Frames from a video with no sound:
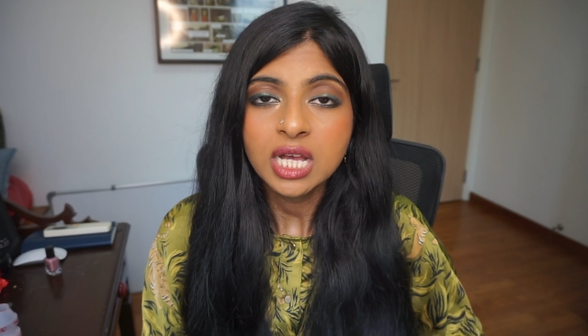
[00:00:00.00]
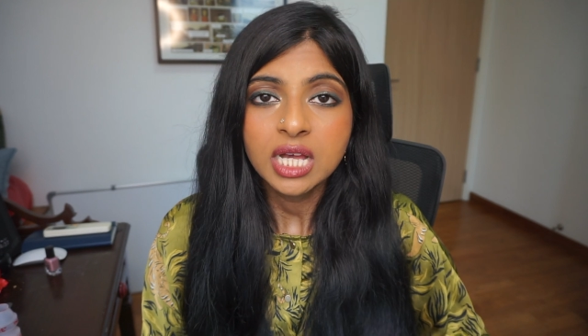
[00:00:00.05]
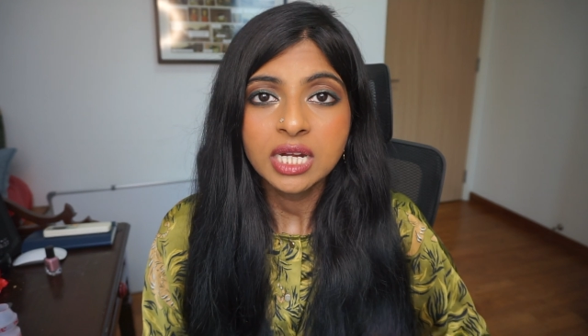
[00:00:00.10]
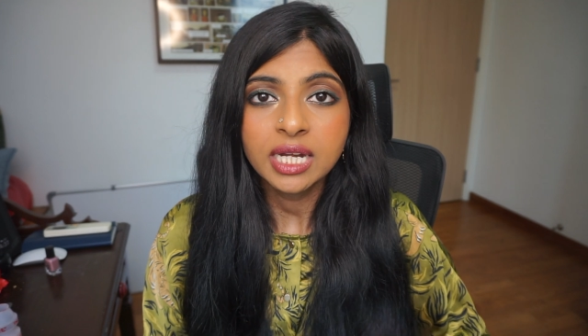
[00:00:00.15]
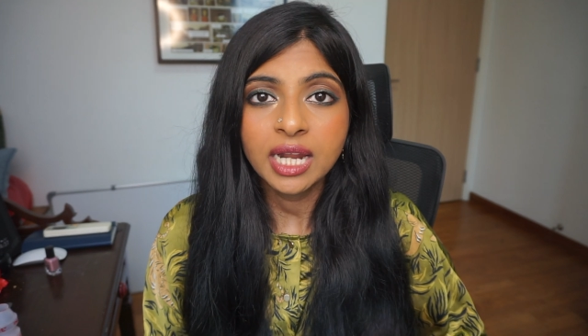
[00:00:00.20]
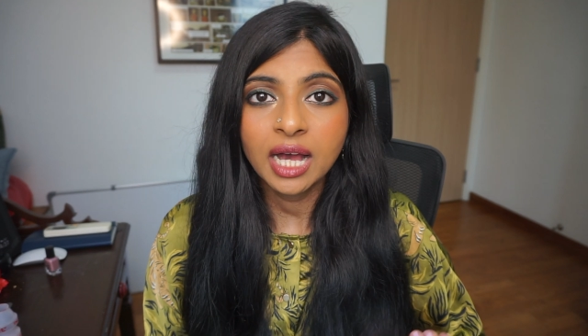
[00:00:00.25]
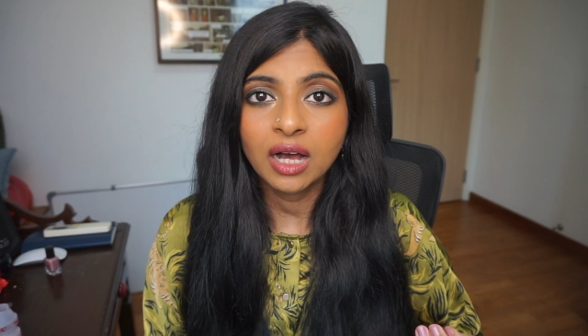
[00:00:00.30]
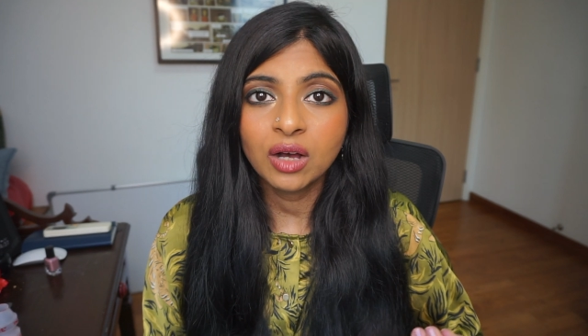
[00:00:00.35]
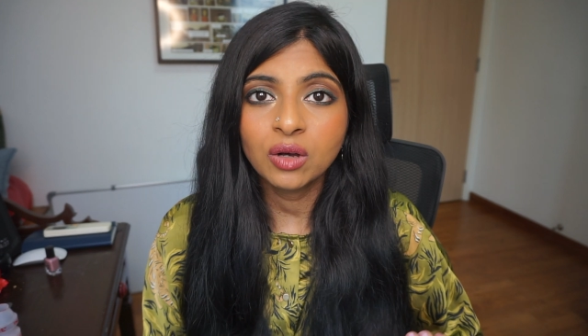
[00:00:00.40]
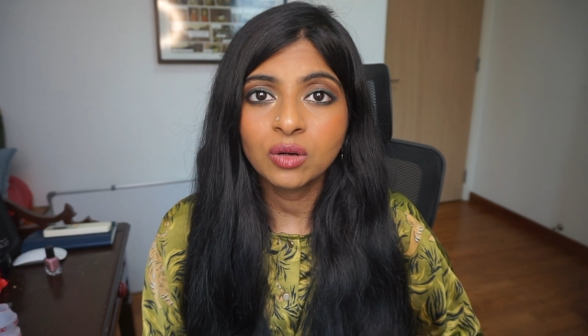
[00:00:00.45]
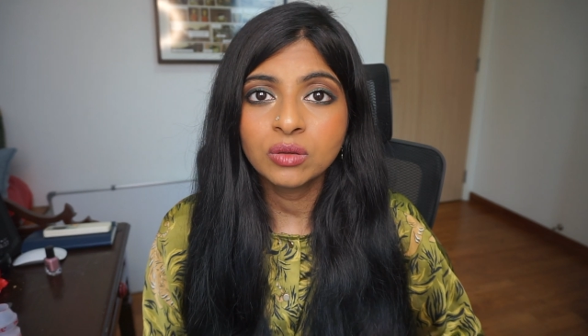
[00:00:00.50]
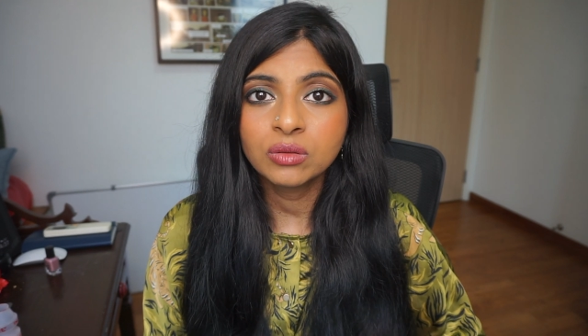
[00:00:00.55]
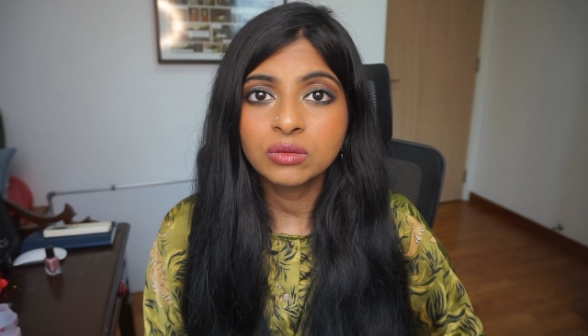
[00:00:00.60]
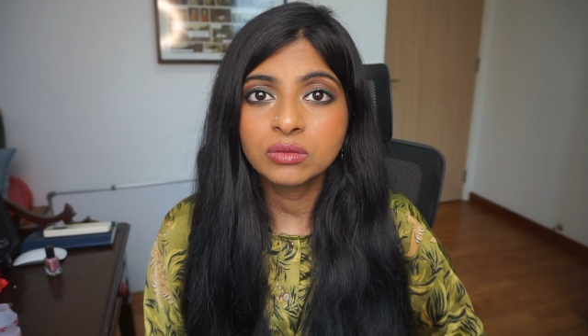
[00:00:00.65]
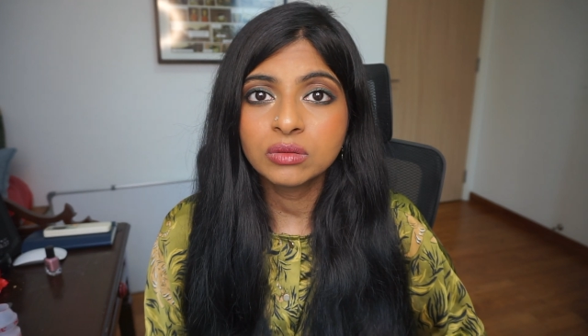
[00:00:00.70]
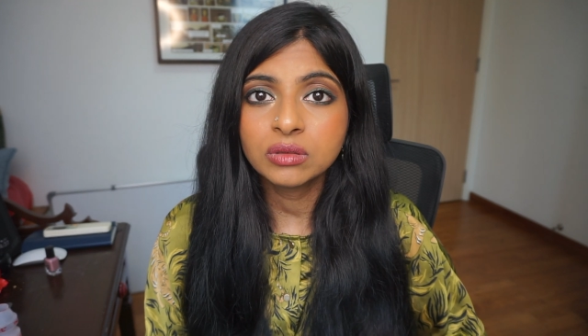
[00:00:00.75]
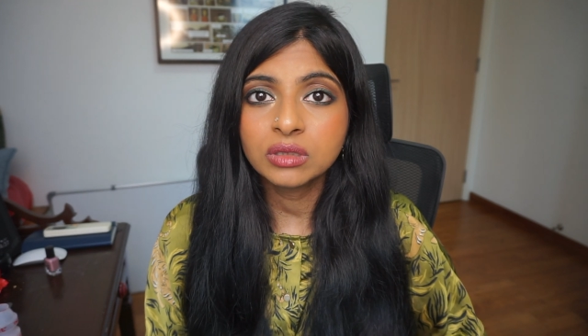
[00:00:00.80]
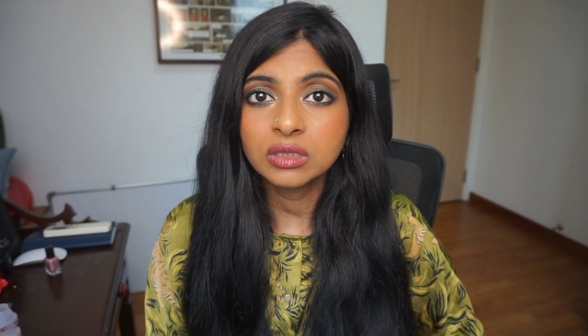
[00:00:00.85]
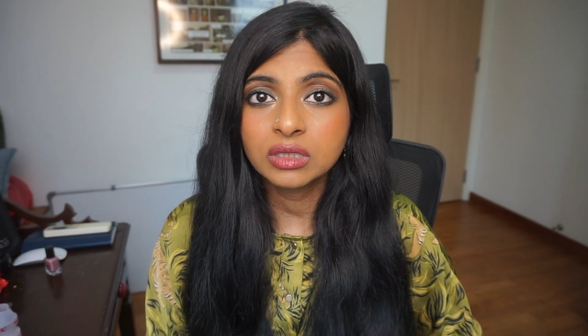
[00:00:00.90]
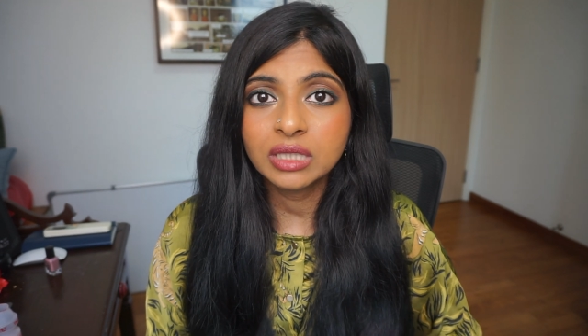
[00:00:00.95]
Now,
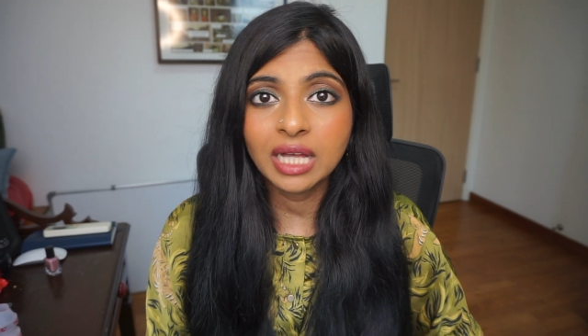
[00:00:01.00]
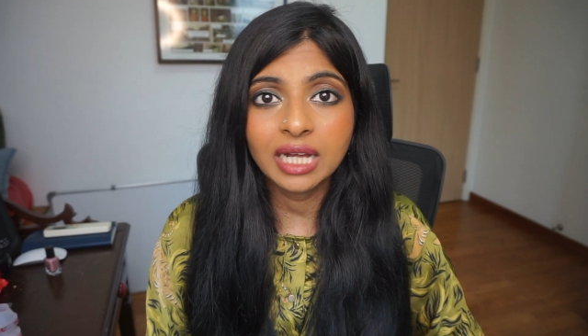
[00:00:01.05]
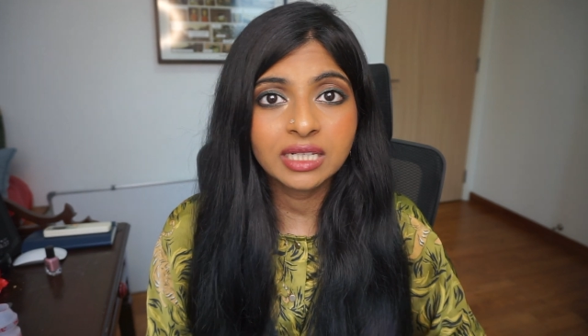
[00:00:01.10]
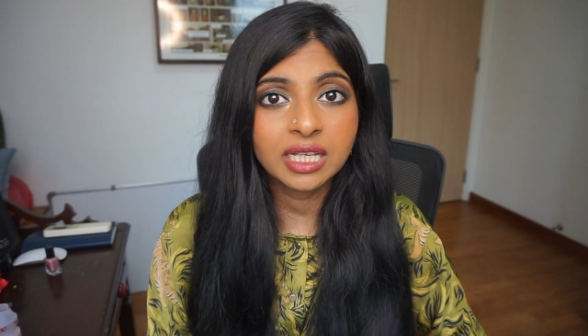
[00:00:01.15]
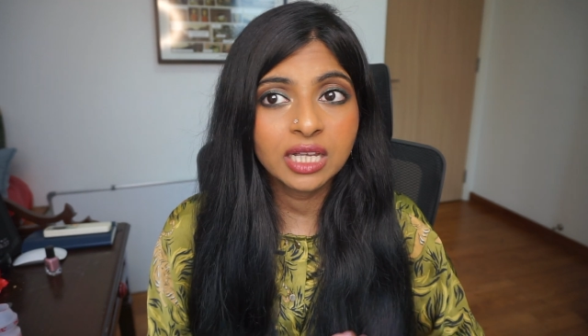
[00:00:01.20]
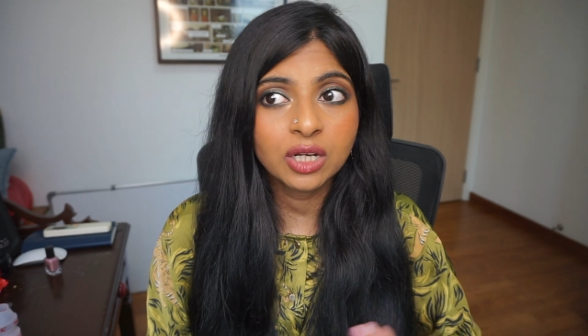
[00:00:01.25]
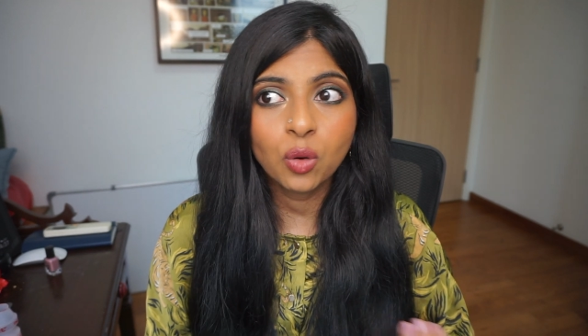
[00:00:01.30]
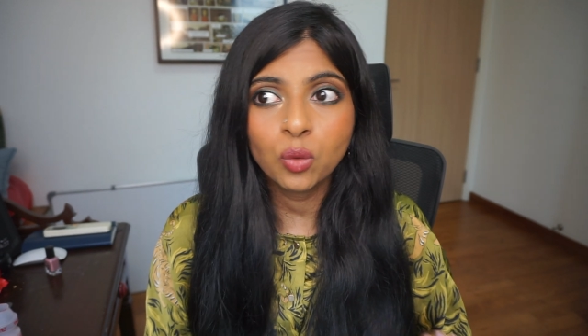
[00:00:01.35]
that can